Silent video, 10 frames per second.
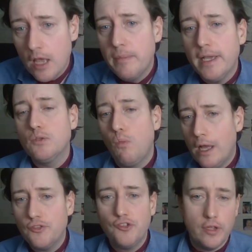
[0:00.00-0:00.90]
because
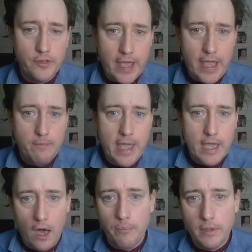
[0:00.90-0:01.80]
once they make
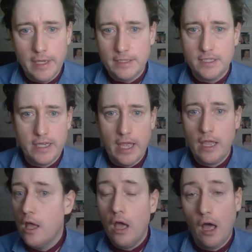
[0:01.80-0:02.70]
up, let's
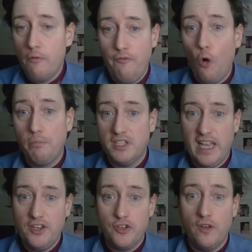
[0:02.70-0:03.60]
say,
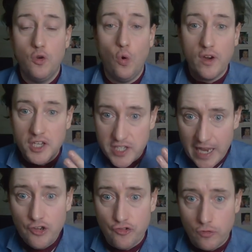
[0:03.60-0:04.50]
4% of an
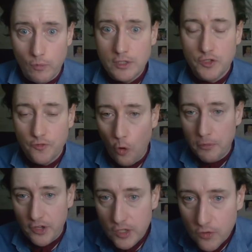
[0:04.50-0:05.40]
organisation, once
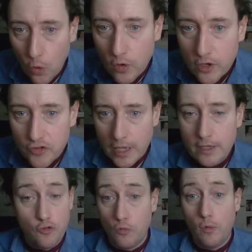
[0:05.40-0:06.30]
4% of an
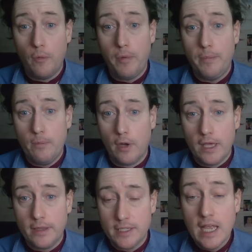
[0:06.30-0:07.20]
organisation are people
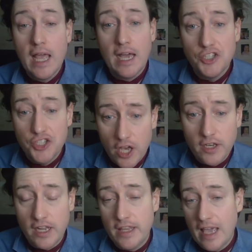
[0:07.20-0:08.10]
like this, and
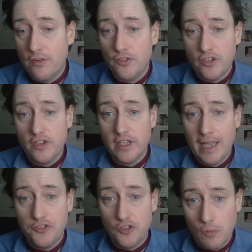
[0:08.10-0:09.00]
certainly the evidence
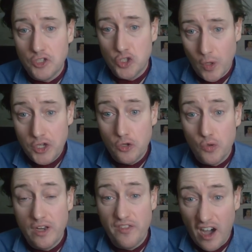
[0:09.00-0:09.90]
indicates that once 20 or
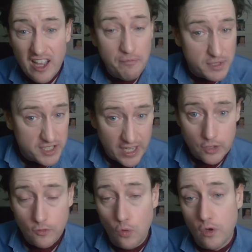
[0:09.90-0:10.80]
25%
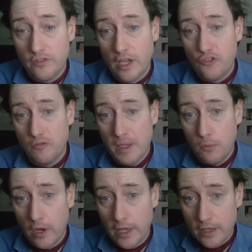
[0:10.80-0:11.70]
of an organisation are
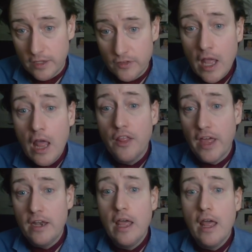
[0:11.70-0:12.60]
people like this, then